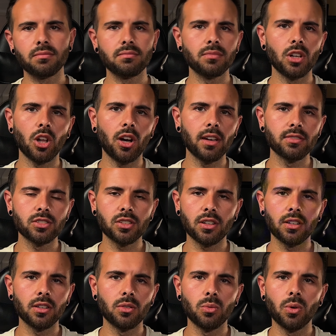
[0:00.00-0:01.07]
lifestyle,
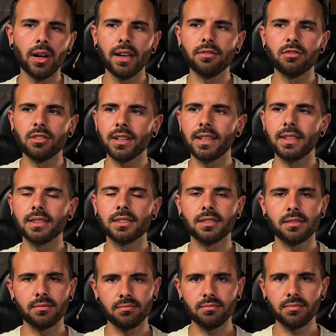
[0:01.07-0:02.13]
whatever it is,
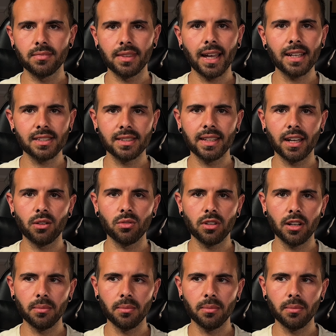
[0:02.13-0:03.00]
That's the outcome.